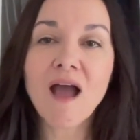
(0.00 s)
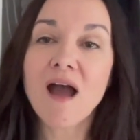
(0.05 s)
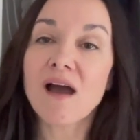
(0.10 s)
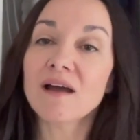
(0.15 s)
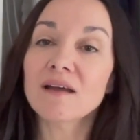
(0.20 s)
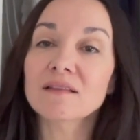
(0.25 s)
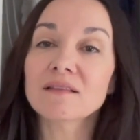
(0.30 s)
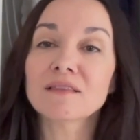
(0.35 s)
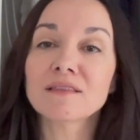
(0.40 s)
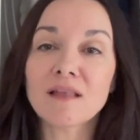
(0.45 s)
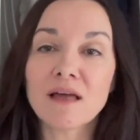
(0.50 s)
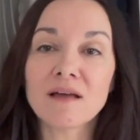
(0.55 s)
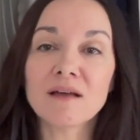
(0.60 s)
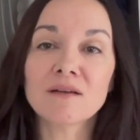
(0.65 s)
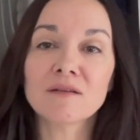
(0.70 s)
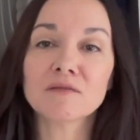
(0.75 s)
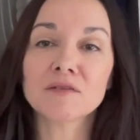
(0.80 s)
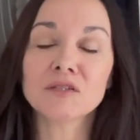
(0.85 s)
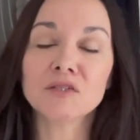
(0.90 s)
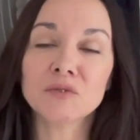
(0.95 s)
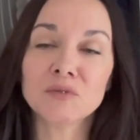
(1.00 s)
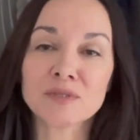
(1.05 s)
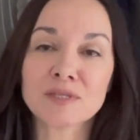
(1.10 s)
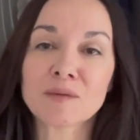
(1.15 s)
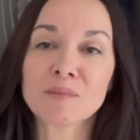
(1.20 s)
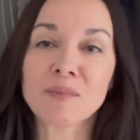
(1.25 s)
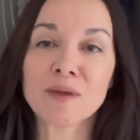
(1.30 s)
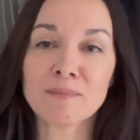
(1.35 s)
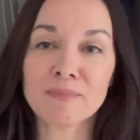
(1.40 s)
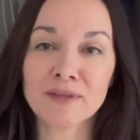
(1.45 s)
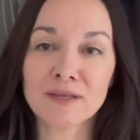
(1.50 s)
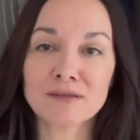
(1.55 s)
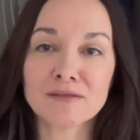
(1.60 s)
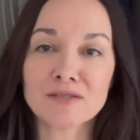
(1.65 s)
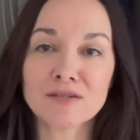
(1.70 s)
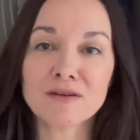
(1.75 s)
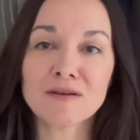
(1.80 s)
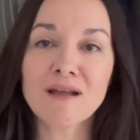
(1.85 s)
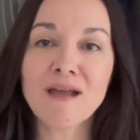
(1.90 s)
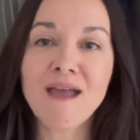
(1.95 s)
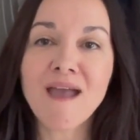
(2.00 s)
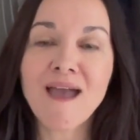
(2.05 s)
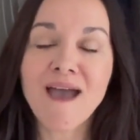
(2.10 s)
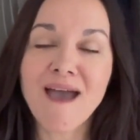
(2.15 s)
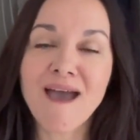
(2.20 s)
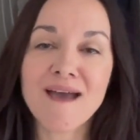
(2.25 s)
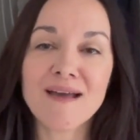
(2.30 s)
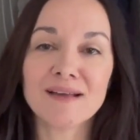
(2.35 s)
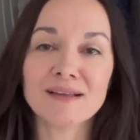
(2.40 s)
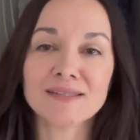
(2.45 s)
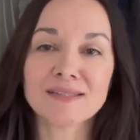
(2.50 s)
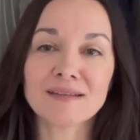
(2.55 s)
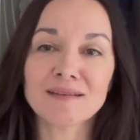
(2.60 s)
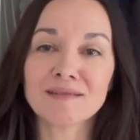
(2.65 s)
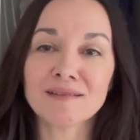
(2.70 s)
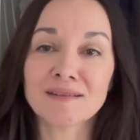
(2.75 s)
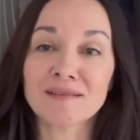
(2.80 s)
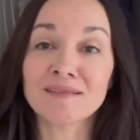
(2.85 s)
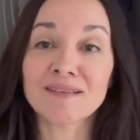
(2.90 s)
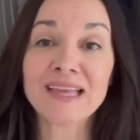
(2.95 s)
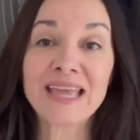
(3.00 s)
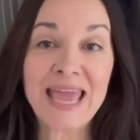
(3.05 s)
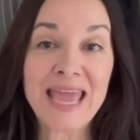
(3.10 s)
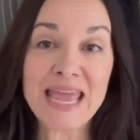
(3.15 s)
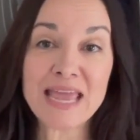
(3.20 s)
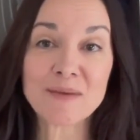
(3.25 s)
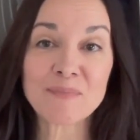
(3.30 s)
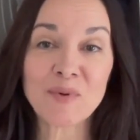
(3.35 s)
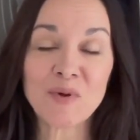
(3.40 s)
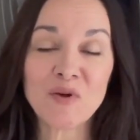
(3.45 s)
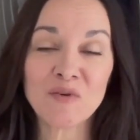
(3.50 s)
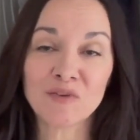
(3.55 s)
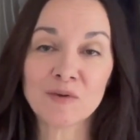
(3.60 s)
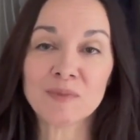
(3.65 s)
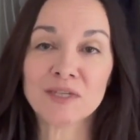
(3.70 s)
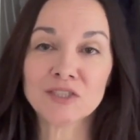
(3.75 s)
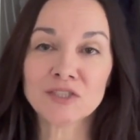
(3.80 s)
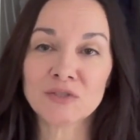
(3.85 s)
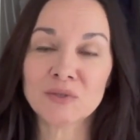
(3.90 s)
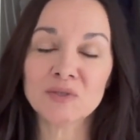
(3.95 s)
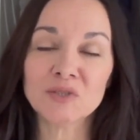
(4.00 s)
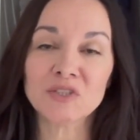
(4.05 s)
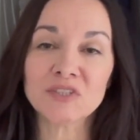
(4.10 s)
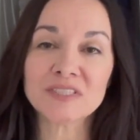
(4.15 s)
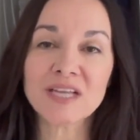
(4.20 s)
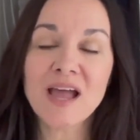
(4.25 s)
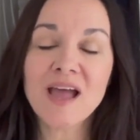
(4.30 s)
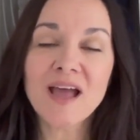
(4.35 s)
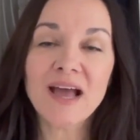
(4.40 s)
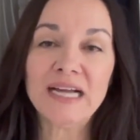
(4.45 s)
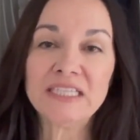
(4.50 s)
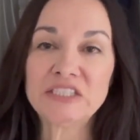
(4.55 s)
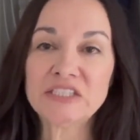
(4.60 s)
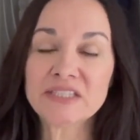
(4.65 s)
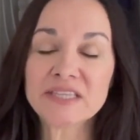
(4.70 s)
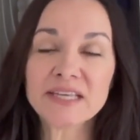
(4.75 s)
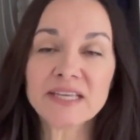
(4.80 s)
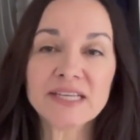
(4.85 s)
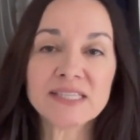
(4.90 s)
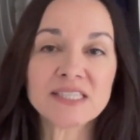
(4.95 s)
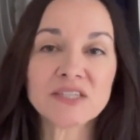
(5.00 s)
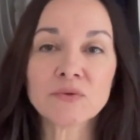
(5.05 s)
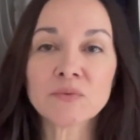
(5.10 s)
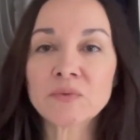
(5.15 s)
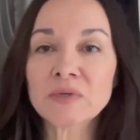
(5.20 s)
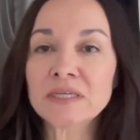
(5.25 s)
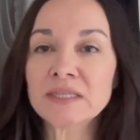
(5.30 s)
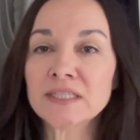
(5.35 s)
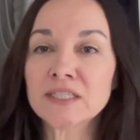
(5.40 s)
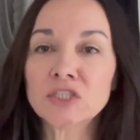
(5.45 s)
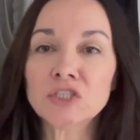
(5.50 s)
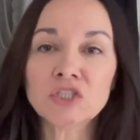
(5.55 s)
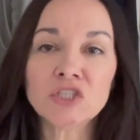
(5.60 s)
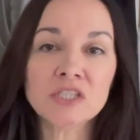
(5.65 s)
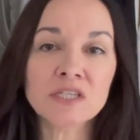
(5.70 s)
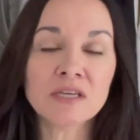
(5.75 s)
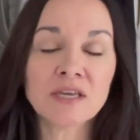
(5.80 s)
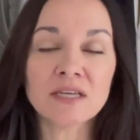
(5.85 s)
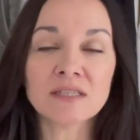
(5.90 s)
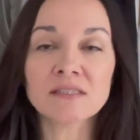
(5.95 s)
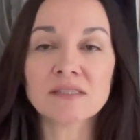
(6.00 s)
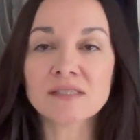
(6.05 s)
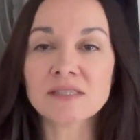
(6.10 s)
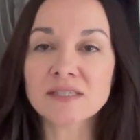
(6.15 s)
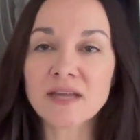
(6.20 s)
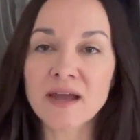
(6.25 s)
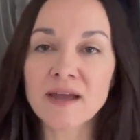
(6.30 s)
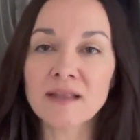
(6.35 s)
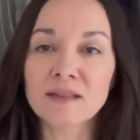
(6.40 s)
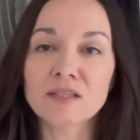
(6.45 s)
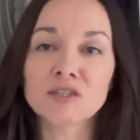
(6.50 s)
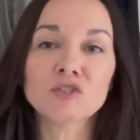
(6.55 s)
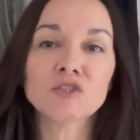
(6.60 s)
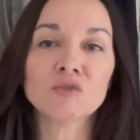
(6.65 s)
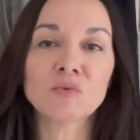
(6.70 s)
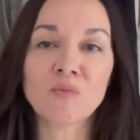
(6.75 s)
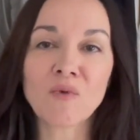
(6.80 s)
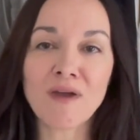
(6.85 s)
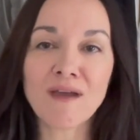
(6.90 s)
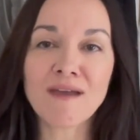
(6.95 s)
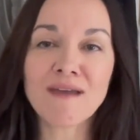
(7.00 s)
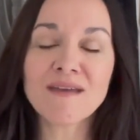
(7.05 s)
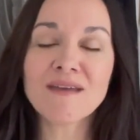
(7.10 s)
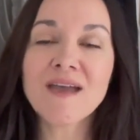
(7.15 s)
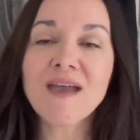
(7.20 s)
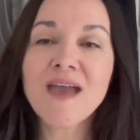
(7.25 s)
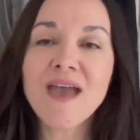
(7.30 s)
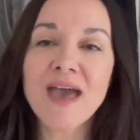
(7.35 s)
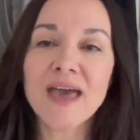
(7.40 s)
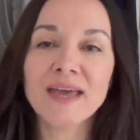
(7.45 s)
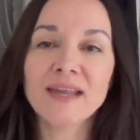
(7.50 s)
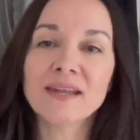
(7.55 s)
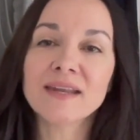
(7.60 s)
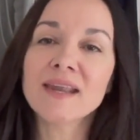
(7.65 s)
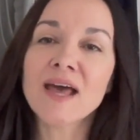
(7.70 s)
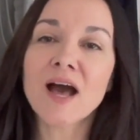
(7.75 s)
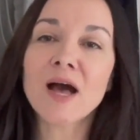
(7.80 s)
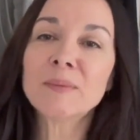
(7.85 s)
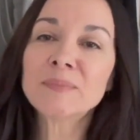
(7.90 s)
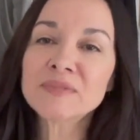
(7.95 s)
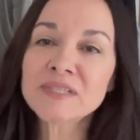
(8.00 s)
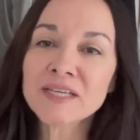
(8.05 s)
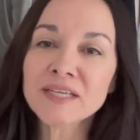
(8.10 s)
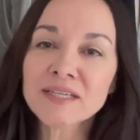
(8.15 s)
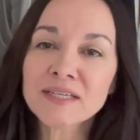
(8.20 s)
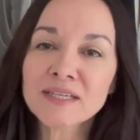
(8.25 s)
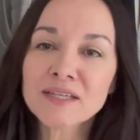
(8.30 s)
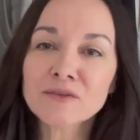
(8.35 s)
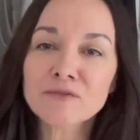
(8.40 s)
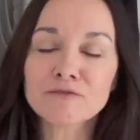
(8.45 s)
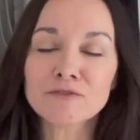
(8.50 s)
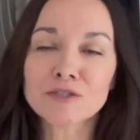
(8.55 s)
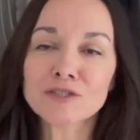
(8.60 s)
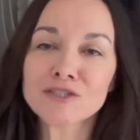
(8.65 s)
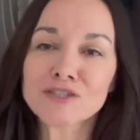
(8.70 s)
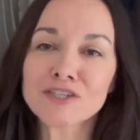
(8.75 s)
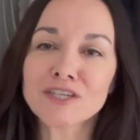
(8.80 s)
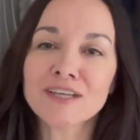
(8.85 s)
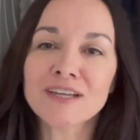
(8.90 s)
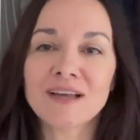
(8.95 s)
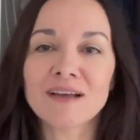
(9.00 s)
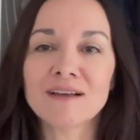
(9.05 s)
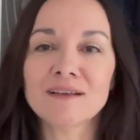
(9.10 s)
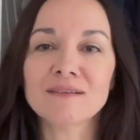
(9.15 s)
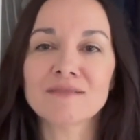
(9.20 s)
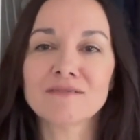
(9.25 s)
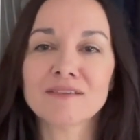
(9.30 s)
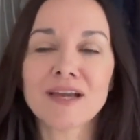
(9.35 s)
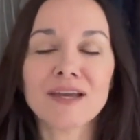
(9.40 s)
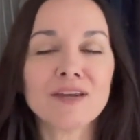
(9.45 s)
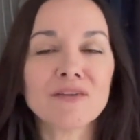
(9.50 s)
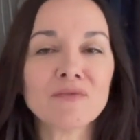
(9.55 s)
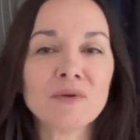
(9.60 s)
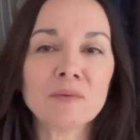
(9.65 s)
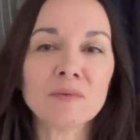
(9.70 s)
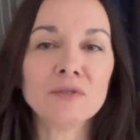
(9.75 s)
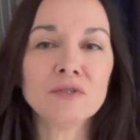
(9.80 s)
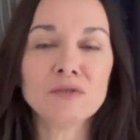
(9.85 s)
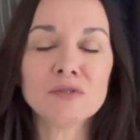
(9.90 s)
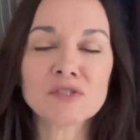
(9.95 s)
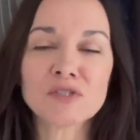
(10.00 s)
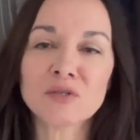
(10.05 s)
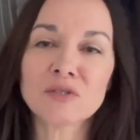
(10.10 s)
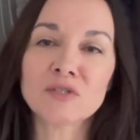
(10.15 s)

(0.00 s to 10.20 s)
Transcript: I love using my blazer as a little cape over my shoulders. I just think it's a really chic and stylish way, and an updated version of kind of when we used to